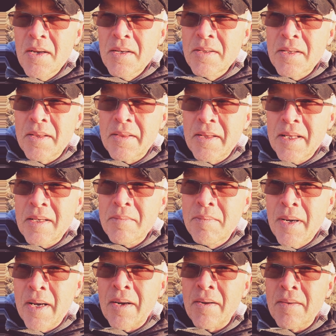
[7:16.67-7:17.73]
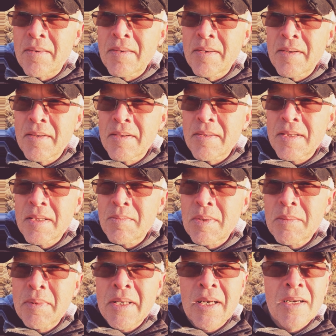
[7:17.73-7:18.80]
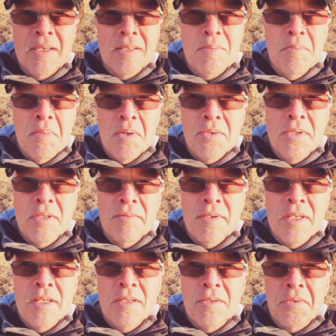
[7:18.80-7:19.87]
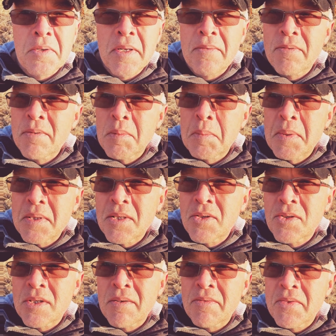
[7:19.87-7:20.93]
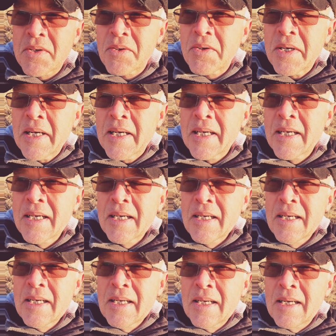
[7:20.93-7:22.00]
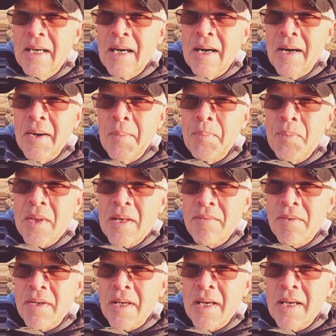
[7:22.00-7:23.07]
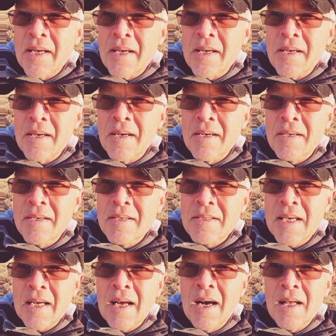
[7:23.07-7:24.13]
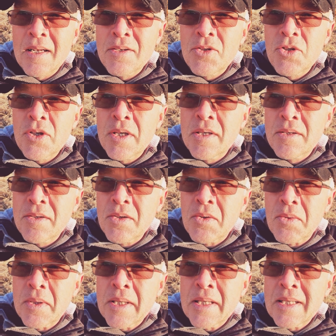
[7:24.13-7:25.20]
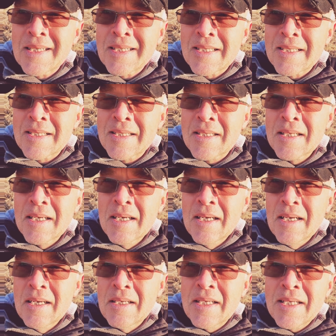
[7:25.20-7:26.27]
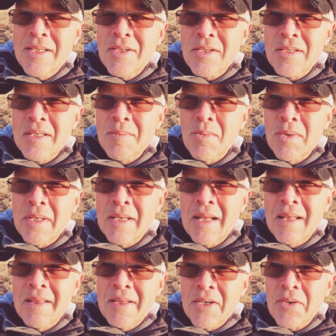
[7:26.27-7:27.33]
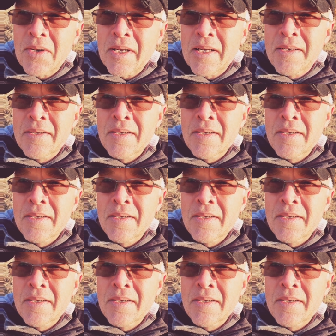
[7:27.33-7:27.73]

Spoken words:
to think better, simply because most of it is written from a position of theory. Even a psychology degree is teaching someone theory,